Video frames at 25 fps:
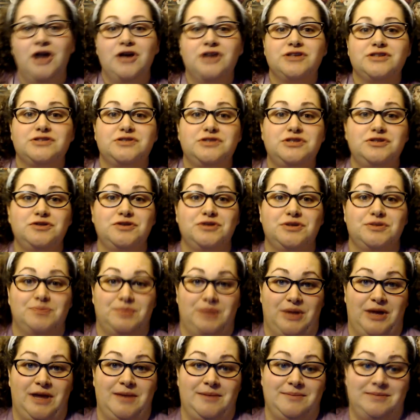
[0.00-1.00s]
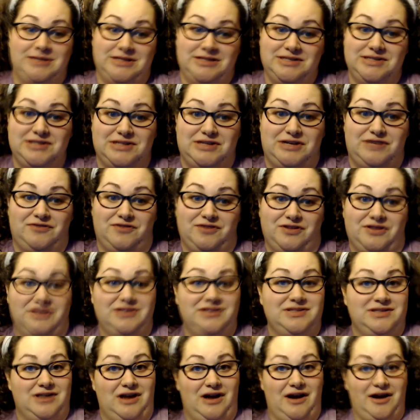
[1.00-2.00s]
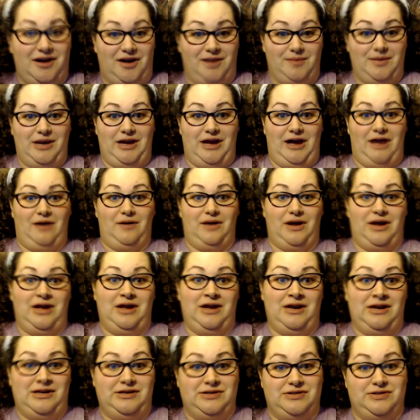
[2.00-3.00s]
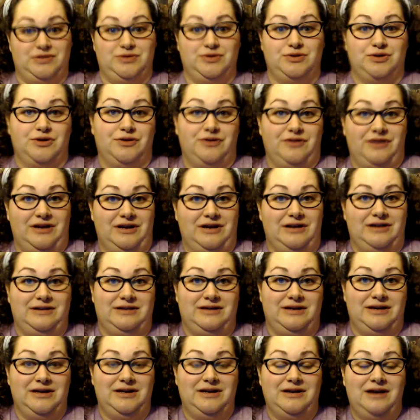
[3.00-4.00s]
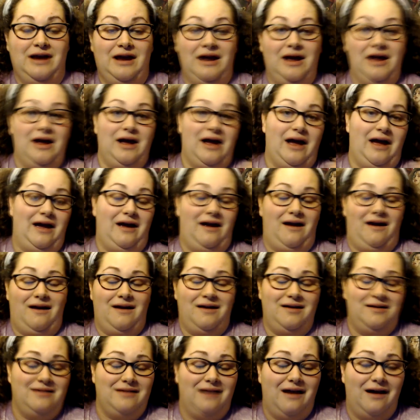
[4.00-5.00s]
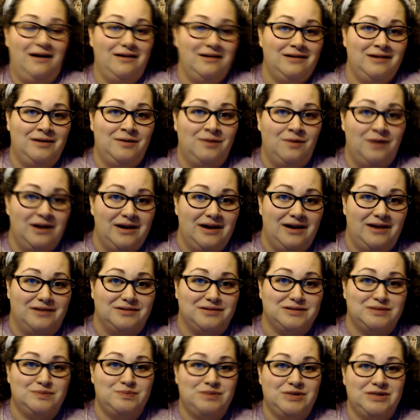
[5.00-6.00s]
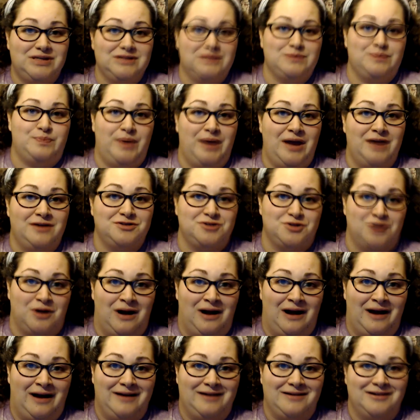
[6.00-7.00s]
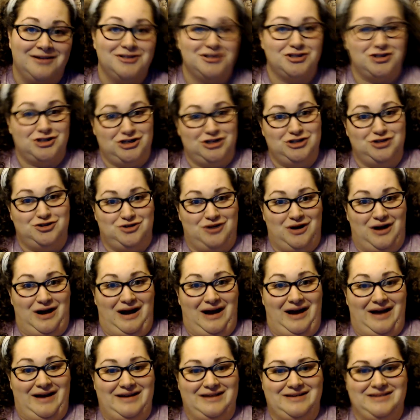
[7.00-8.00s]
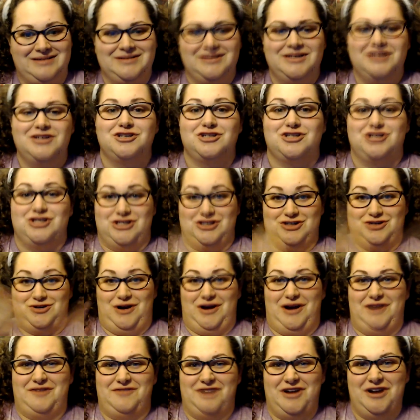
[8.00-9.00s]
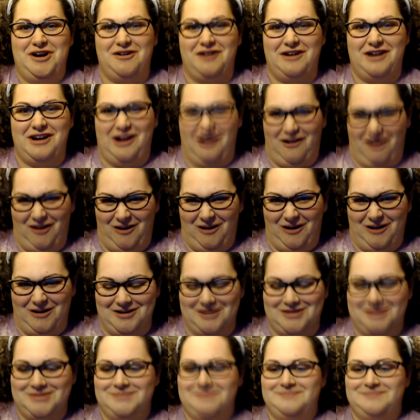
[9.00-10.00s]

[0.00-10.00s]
So you can blame Disney for this not coming out any sooner than it did. And not anyone else, because Bette tried. She tried. She tried very hard.